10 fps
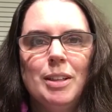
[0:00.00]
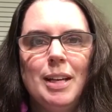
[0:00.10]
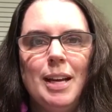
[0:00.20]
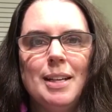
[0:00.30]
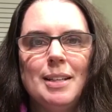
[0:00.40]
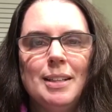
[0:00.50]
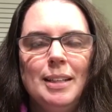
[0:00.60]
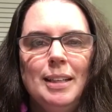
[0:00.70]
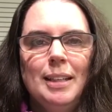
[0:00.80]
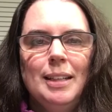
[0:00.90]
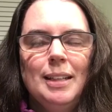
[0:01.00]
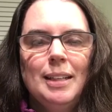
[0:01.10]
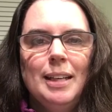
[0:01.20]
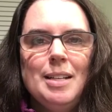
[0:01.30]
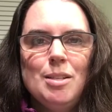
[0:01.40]
And
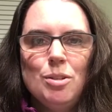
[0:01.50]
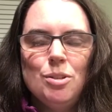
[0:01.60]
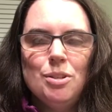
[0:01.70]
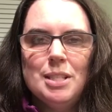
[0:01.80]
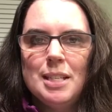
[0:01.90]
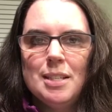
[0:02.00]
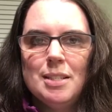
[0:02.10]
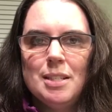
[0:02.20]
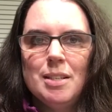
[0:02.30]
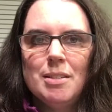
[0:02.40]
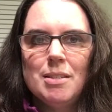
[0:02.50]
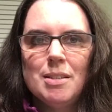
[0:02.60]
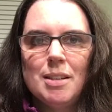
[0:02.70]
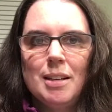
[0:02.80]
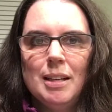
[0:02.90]
it's interesting,
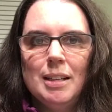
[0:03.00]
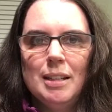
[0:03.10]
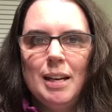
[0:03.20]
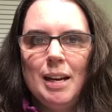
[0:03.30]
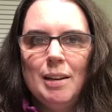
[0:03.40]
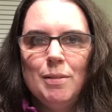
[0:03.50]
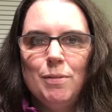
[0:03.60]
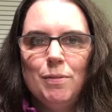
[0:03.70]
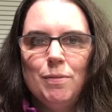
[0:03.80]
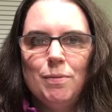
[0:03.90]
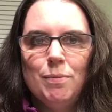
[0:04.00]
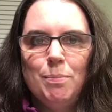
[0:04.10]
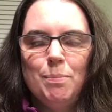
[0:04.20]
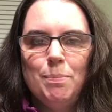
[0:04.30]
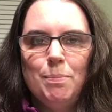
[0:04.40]
since I've
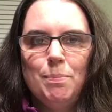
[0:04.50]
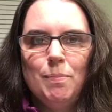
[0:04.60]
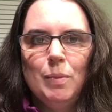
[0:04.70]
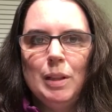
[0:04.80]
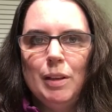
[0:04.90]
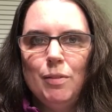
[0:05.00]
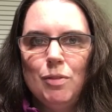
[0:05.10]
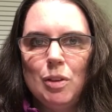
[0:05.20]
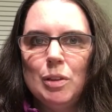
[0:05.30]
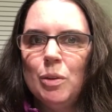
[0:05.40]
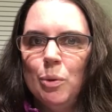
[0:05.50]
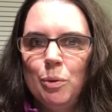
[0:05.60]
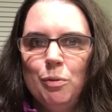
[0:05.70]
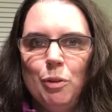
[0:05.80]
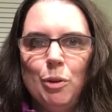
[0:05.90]
lived
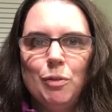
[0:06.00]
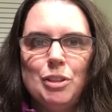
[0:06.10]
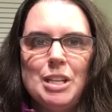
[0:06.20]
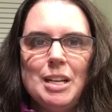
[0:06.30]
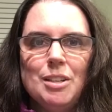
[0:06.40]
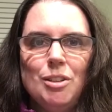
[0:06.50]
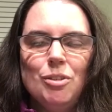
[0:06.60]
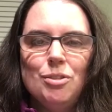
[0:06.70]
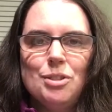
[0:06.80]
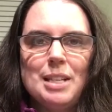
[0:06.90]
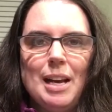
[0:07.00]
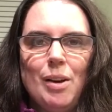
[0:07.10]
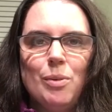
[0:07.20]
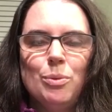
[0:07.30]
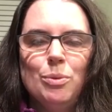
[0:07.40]
alone for over ten years
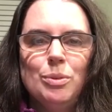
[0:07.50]
now,